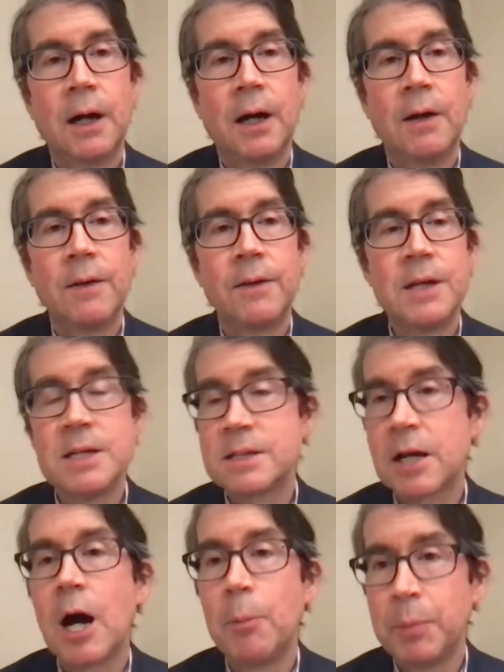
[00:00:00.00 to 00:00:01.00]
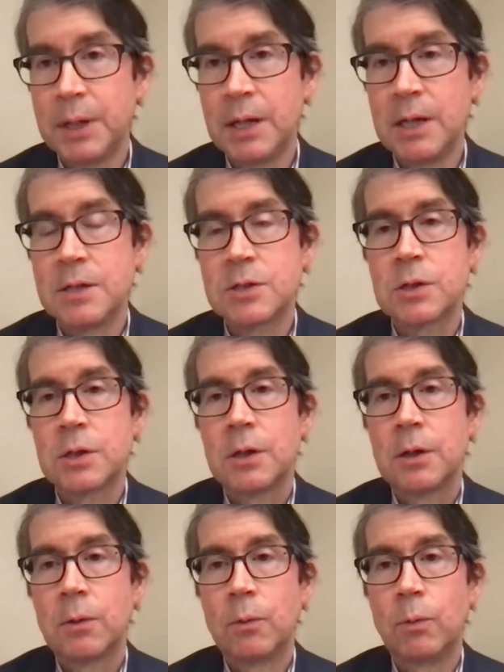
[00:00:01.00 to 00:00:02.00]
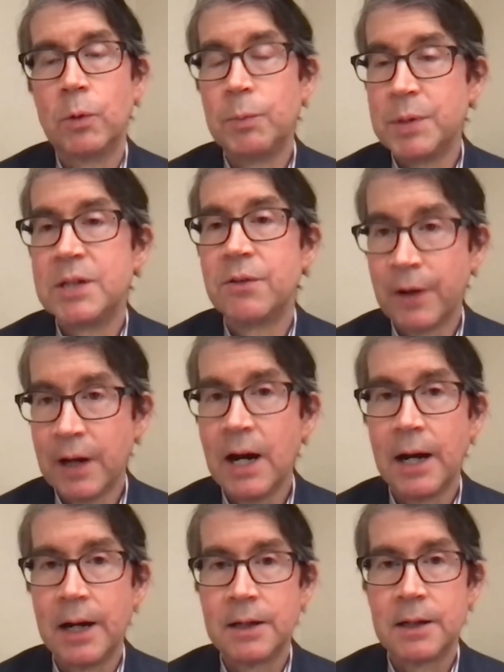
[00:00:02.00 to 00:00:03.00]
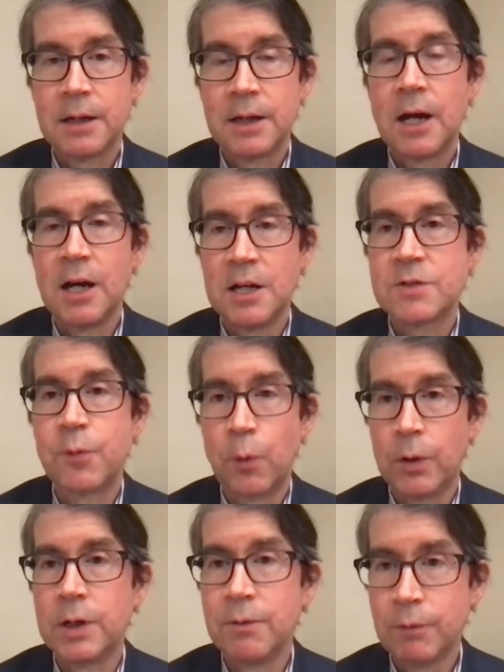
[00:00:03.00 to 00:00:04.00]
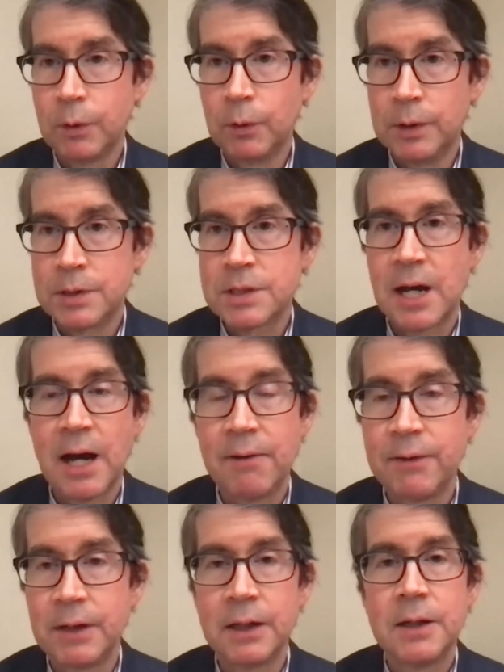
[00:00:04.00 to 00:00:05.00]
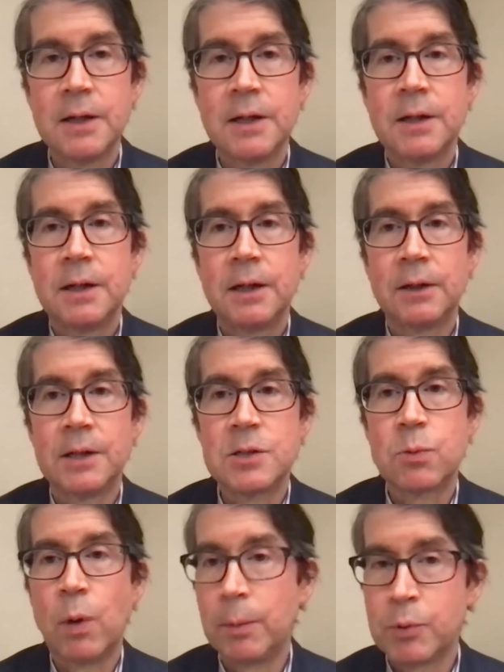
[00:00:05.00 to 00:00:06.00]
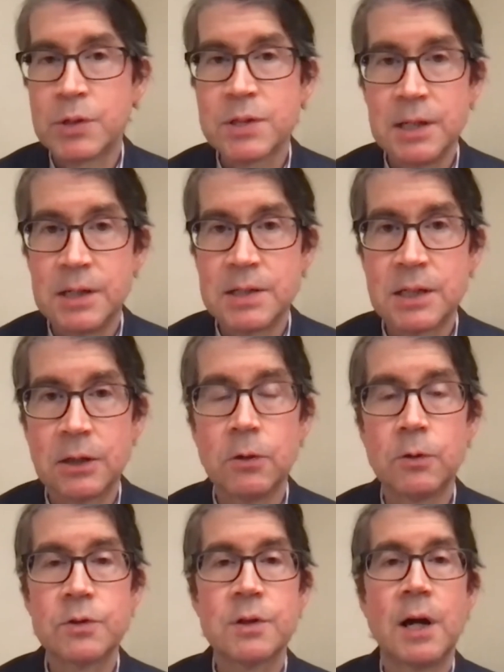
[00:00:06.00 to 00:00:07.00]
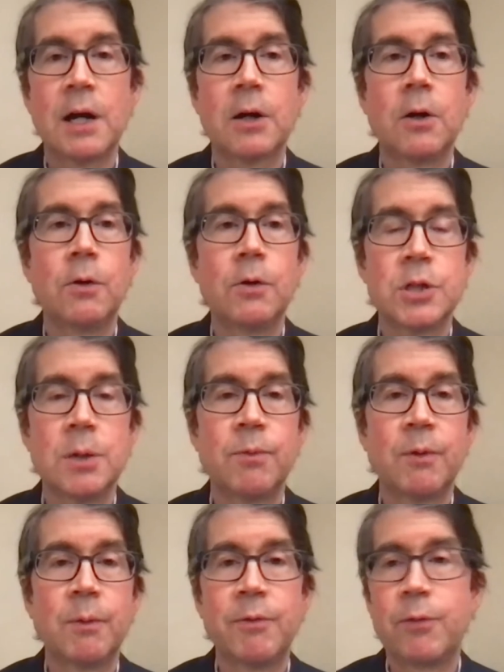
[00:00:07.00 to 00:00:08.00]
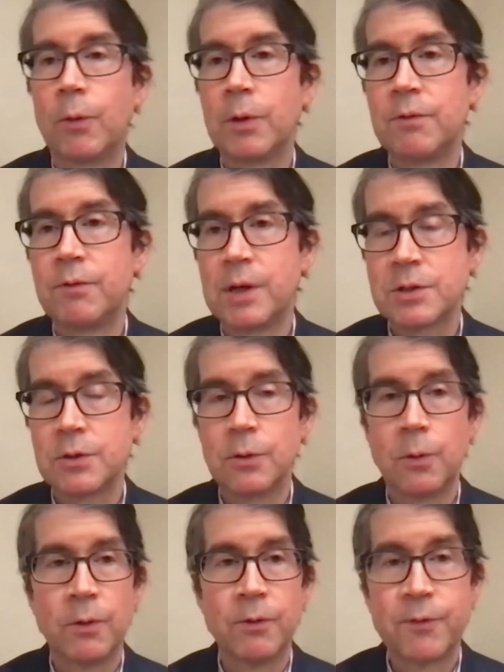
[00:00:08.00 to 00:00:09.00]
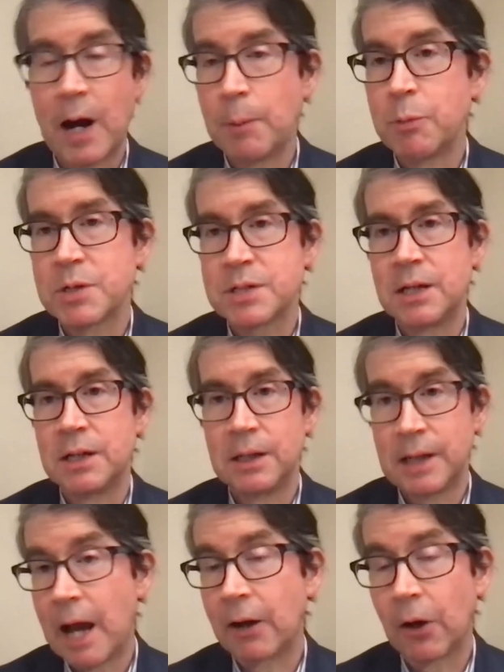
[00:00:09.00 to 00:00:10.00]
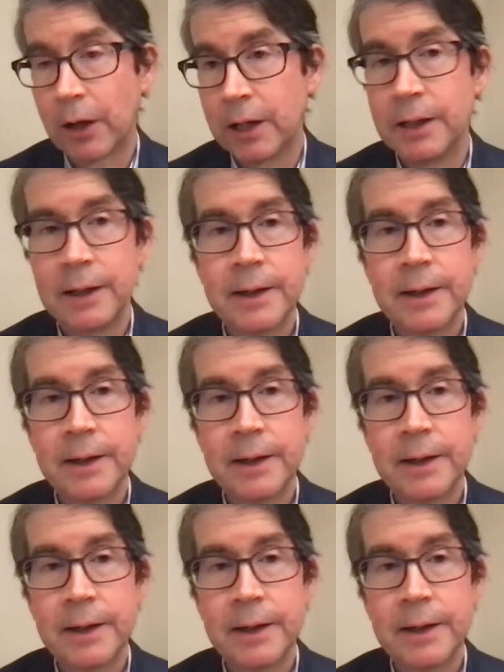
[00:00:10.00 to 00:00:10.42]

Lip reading: these companies would be defined as foreign influenced, having at least 1% single stock ownership from a foreign investor or 5% in the aggregate.